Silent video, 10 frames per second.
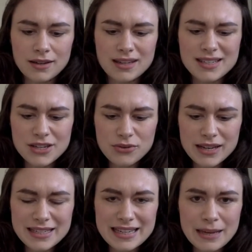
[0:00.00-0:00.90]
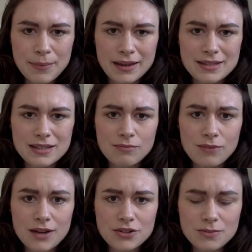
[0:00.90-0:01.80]
Considering sleeping in some
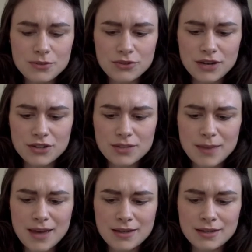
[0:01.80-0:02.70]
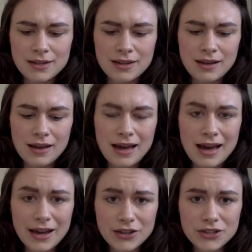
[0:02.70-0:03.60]
random stranger's bed.
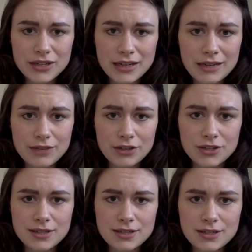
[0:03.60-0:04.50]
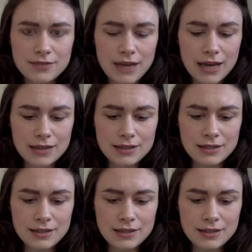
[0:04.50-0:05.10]
Actually leaving Justin's flat.